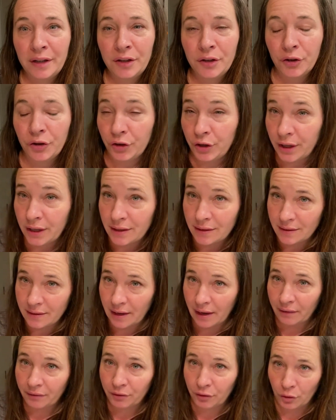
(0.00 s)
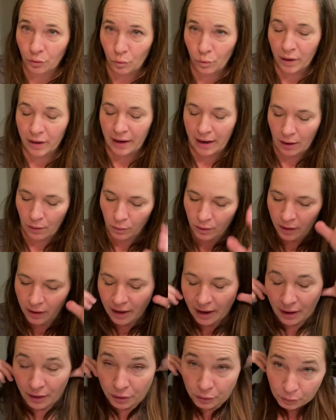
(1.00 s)
degrees after 1 hour
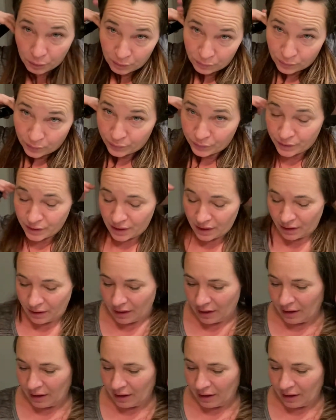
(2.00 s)
at 350,